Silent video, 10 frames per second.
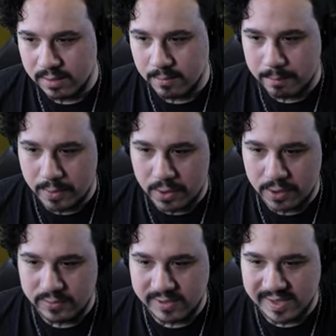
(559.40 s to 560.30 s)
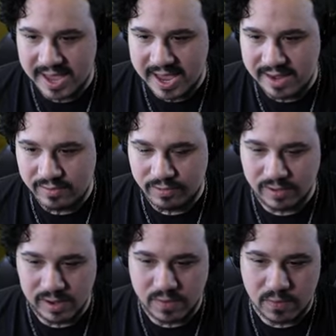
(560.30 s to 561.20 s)
bars and cages
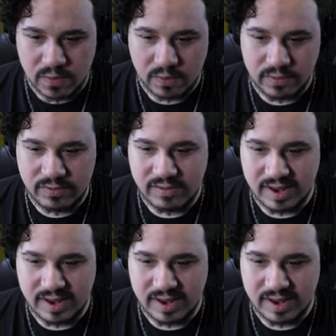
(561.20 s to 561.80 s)
and doors